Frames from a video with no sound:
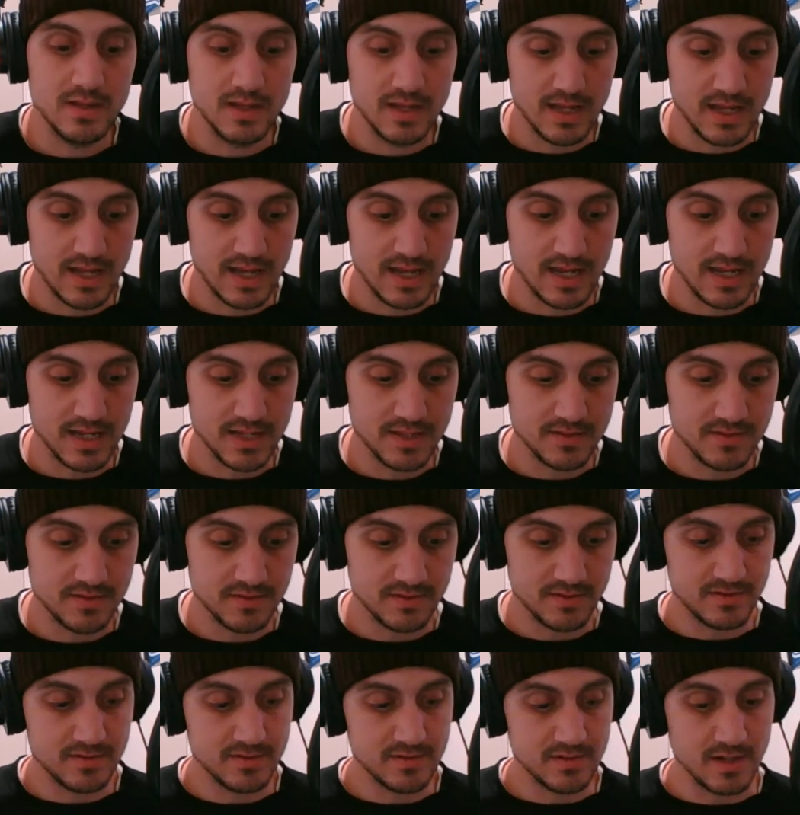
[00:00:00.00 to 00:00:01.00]

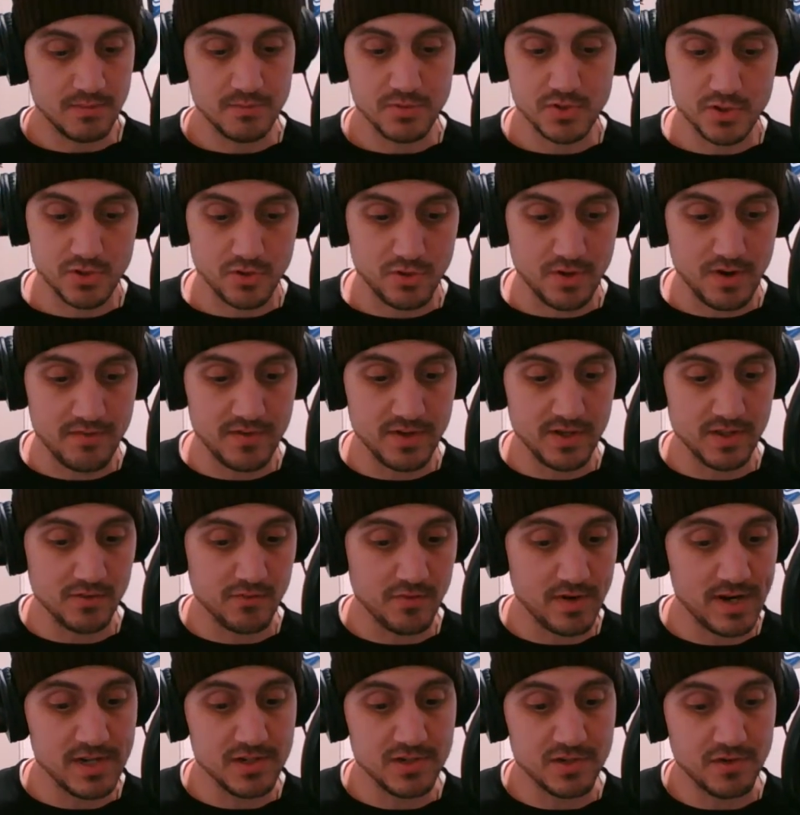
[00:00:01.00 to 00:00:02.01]
And I'm sure every other
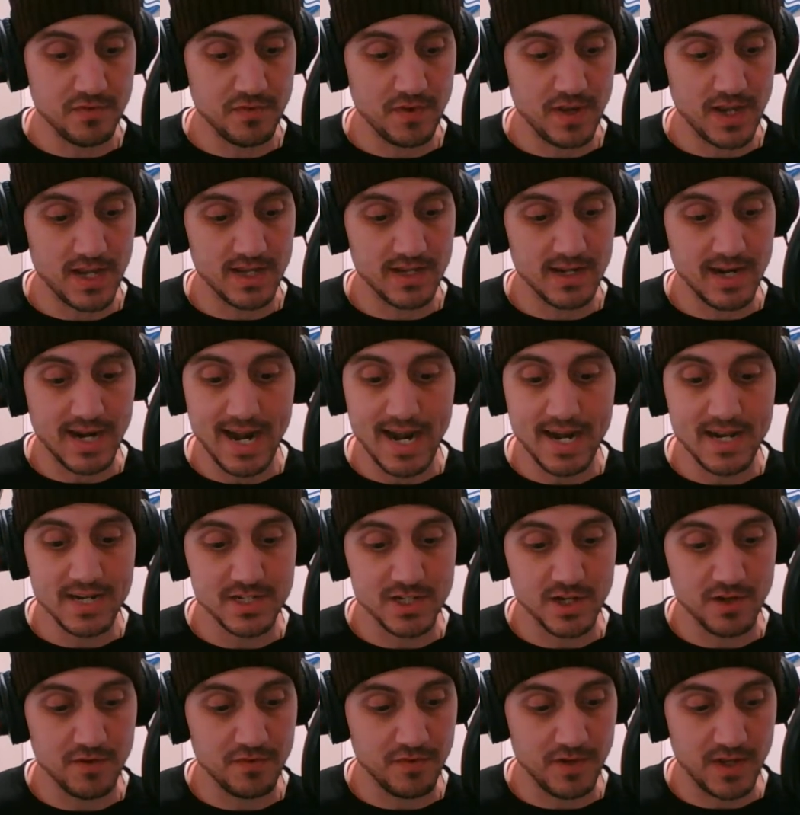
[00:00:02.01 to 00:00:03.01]
Ranger fan and
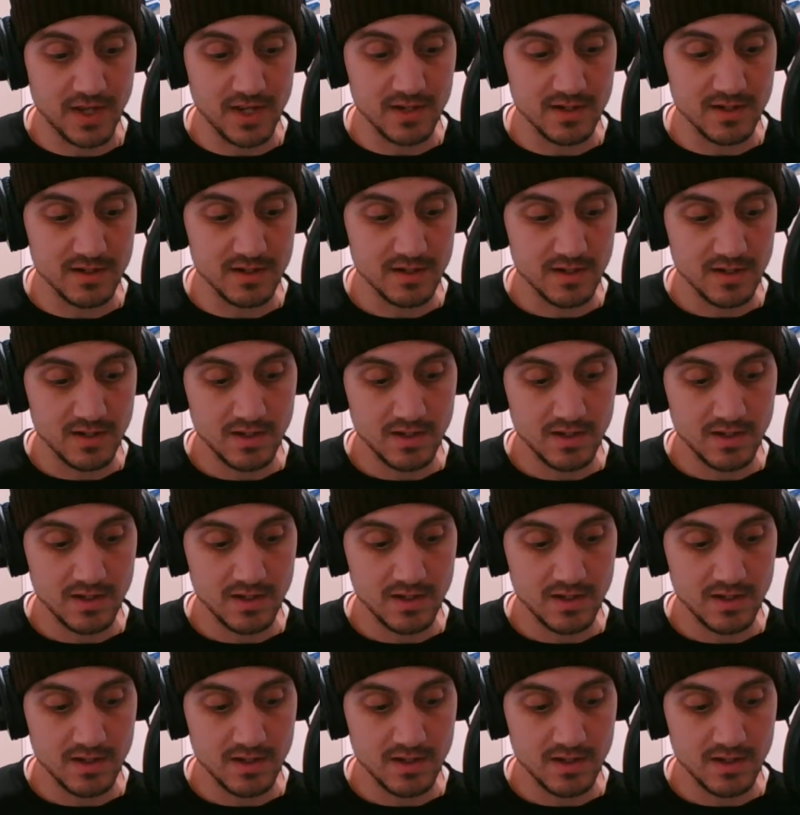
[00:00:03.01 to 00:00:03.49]
NHL fan,